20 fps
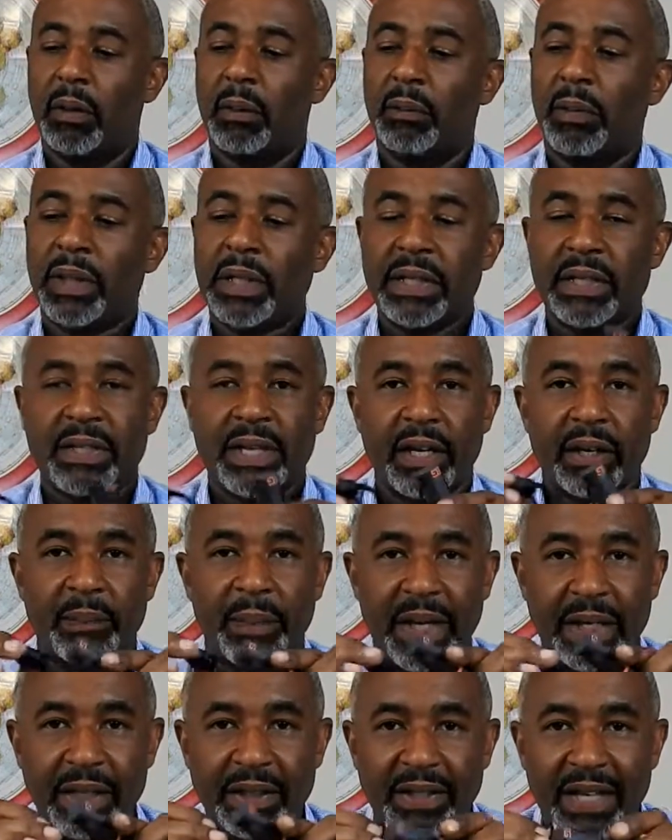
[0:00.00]
but instead
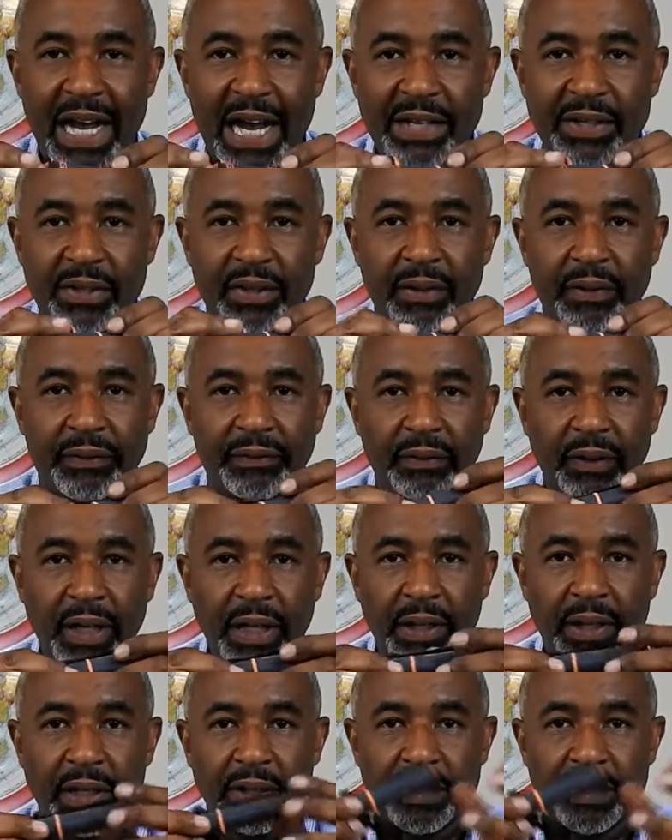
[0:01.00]
of being attached to the flint,